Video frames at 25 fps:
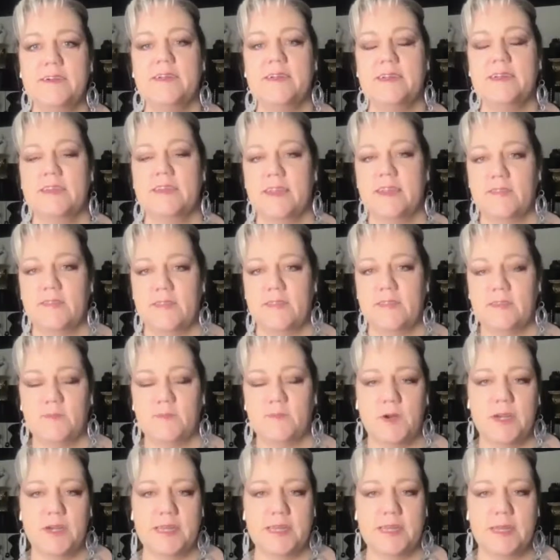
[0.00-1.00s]
and this
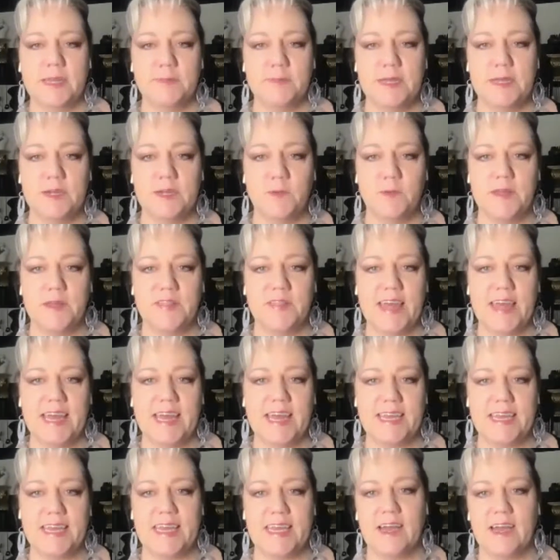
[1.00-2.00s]
morning I'm here with
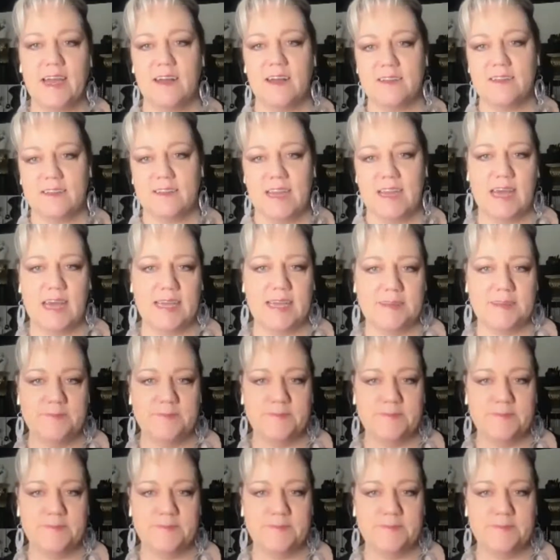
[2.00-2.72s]
Eni Osla.